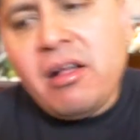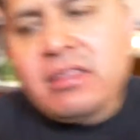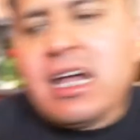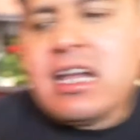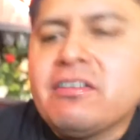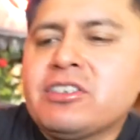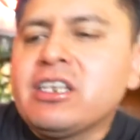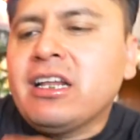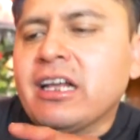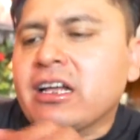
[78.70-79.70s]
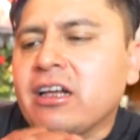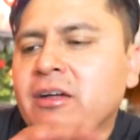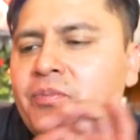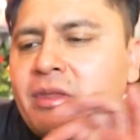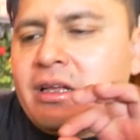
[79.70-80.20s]
That gives it like a
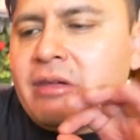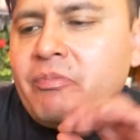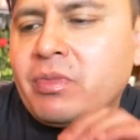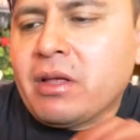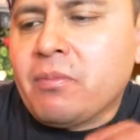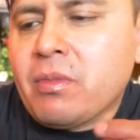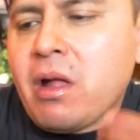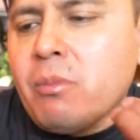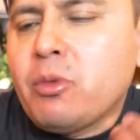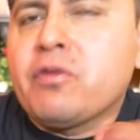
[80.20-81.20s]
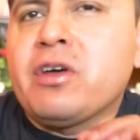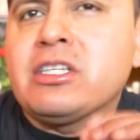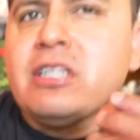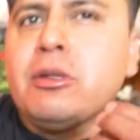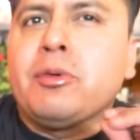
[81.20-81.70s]
more of a
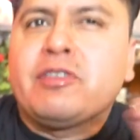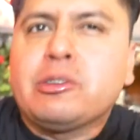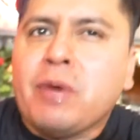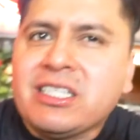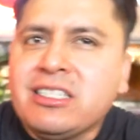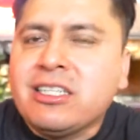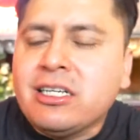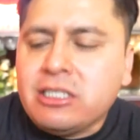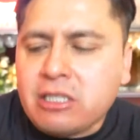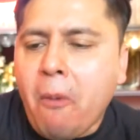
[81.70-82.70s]
little bit of spicy taste.